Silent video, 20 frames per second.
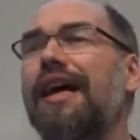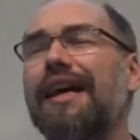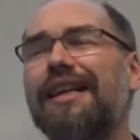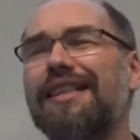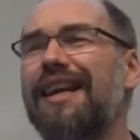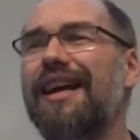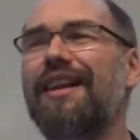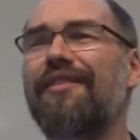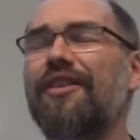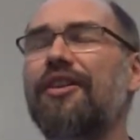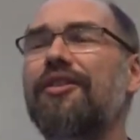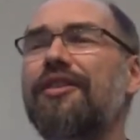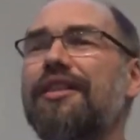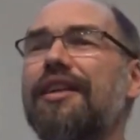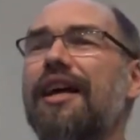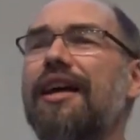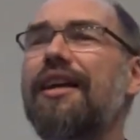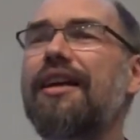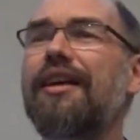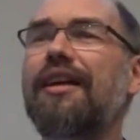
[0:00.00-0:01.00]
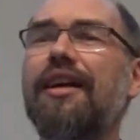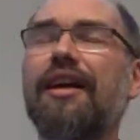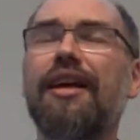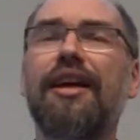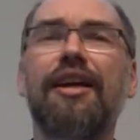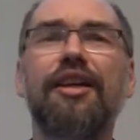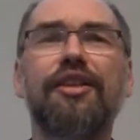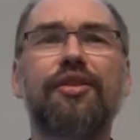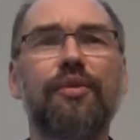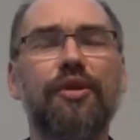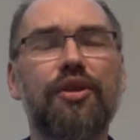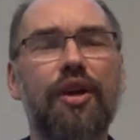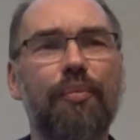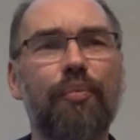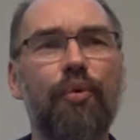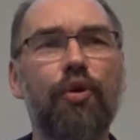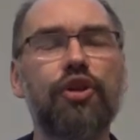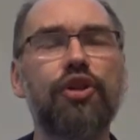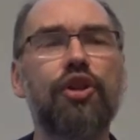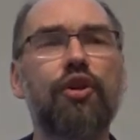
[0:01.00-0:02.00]
It's kind of irritating. So we try to
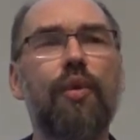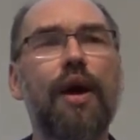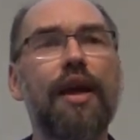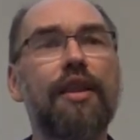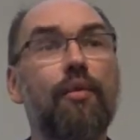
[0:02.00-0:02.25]
push it away.